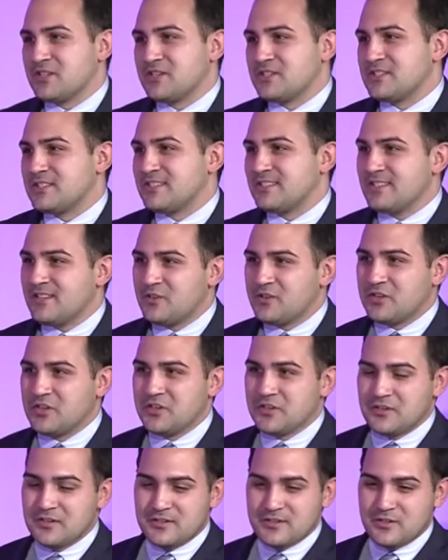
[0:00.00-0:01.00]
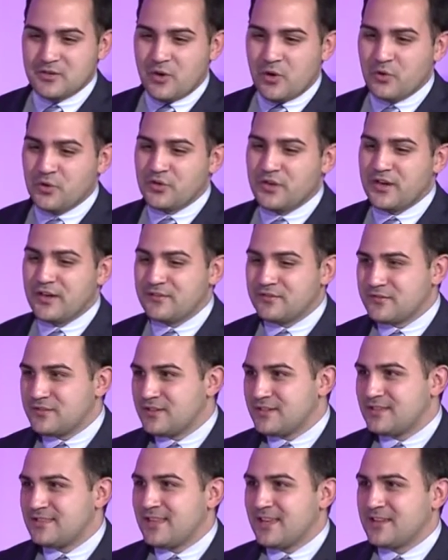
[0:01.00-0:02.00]
because, you know, you're old enough
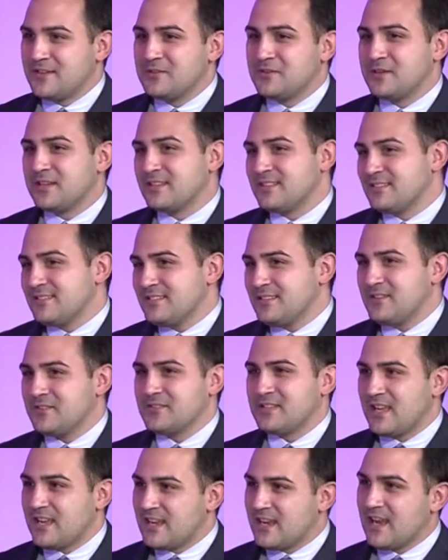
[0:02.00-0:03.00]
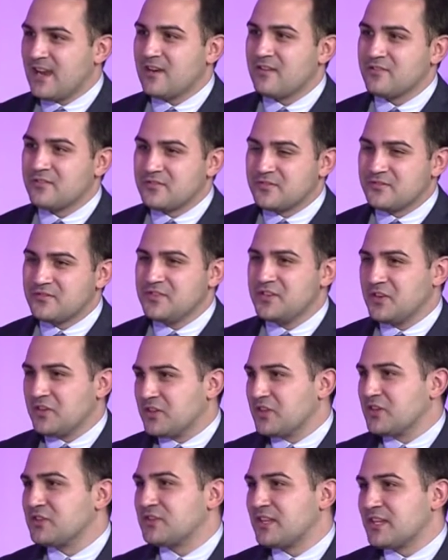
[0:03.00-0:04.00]
that you can, you know, take care of, you know,
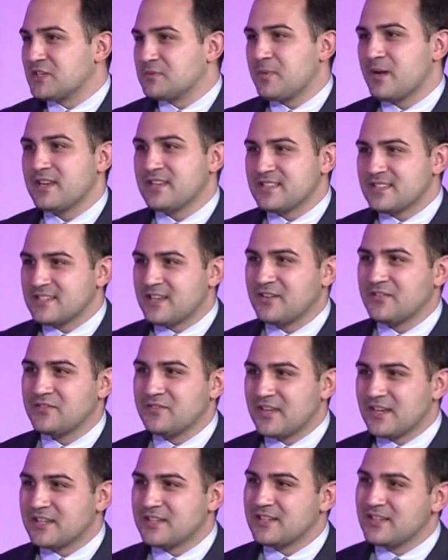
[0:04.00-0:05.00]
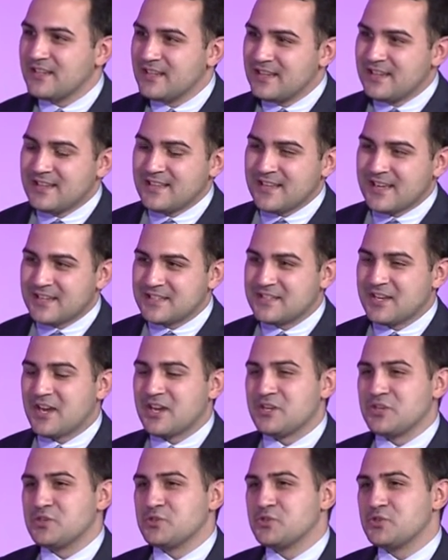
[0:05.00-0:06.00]
little things by yourself, like
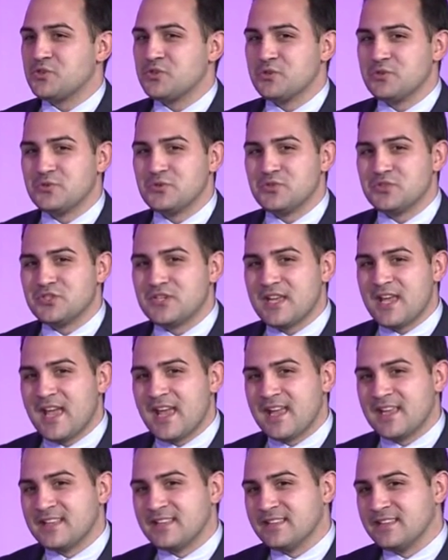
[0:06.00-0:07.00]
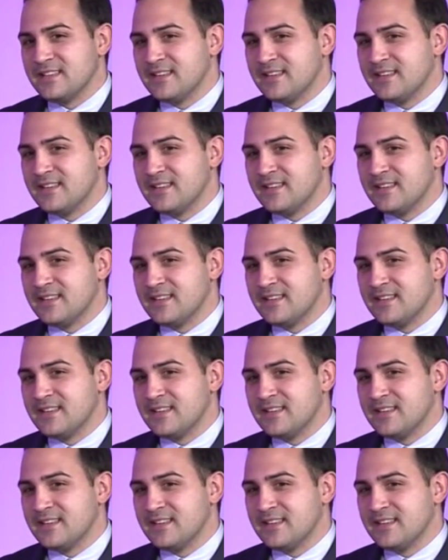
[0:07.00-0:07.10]
tying your shoes. And